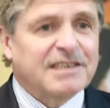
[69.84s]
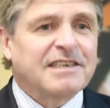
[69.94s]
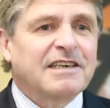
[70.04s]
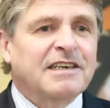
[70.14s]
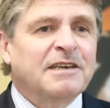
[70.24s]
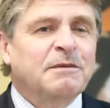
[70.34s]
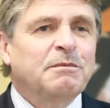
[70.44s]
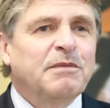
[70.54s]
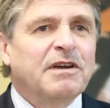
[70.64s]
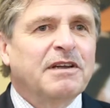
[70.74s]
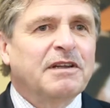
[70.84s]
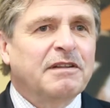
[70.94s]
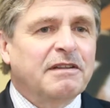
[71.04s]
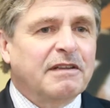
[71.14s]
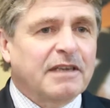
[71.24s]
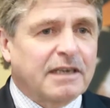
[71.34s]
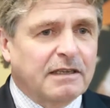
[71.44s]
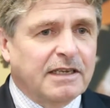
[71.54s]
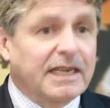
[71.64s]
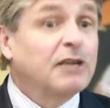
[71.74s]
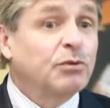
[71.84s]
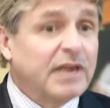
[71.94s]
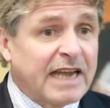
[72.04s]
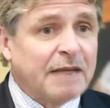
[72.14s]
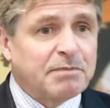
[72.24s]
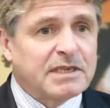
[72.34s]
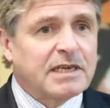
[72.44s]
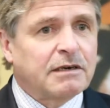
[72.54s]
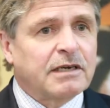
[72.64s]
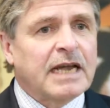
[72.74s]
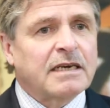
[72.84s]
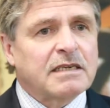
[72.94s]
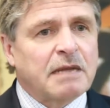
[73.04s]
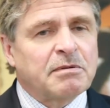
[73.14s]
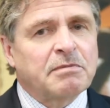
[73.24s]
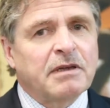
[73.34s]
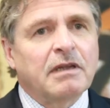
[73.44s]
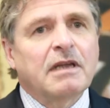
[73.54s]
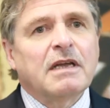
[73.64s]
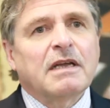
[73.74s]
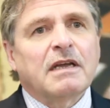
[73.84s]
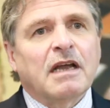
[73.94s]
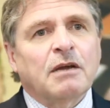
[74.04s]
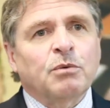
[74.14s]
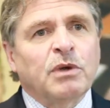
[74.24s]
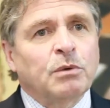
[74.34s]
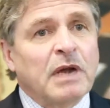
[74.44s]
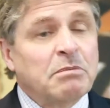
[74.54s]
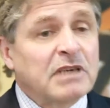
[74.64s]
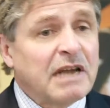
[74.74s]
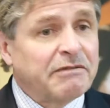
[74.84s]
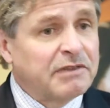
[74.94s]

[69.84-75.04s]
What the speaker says: the ILRI campus here in Addis Ababa. We were able to have